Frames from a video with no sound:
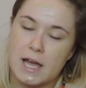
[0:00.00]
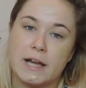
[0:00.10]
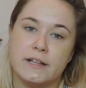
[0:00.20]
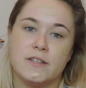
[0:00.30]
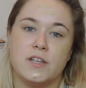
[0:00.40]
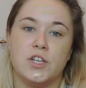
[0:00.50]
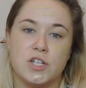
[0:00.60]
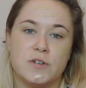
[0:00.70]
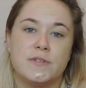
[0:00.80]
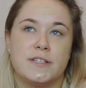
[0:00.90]
and
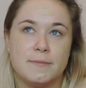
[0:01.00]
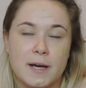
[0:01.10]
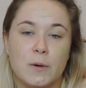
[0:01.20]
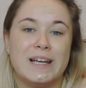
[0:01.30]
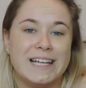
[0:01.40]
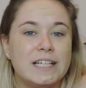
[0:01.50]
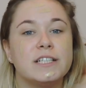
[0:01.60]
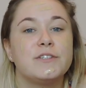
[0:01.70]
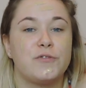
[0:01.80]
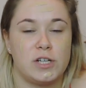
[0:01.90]
you know the smell
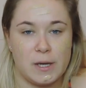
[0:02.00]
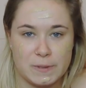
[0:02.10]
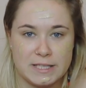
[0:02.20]
lingers for a couple